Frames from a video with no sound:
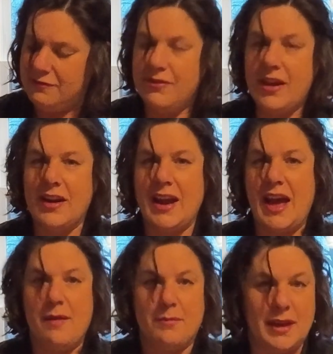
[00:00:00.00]
Very
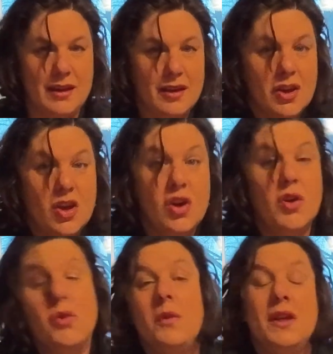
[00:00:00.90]
happy
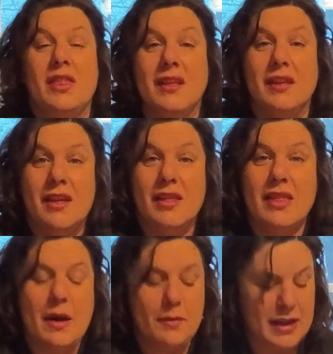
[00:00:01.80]
with
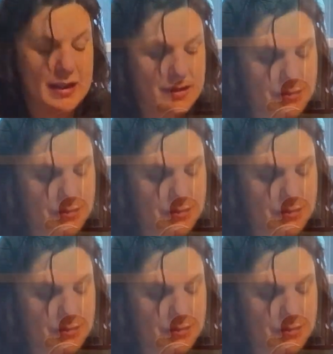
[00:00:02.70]
that one. And the